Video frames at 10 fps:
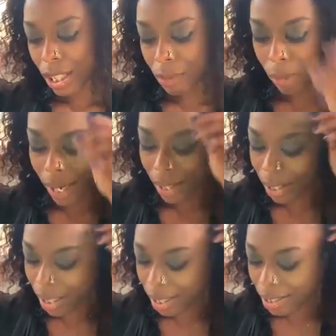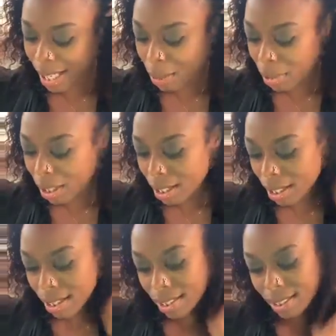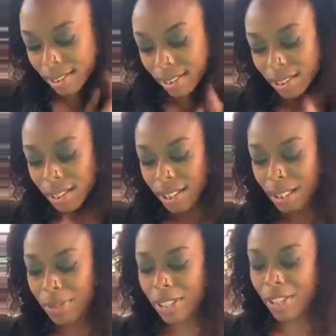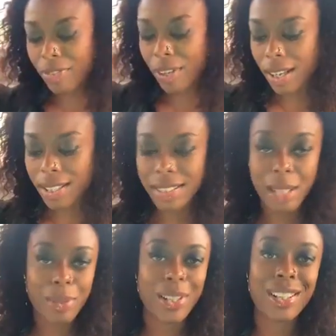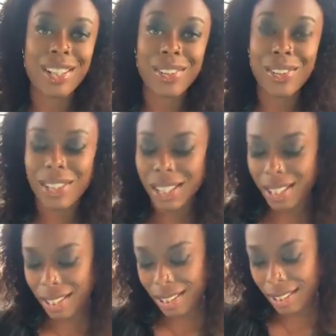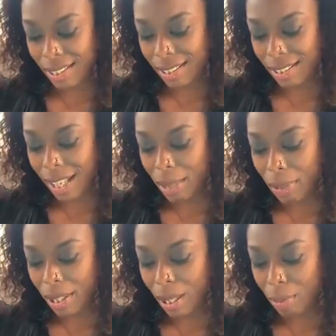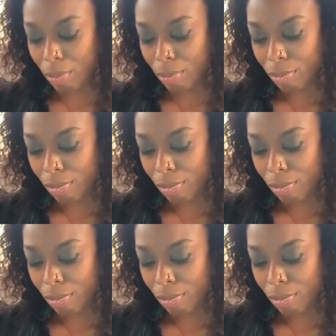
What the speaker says: Spider, Diabolus, Cemetery Frost, Siberia, New Orleans, 9 p.m.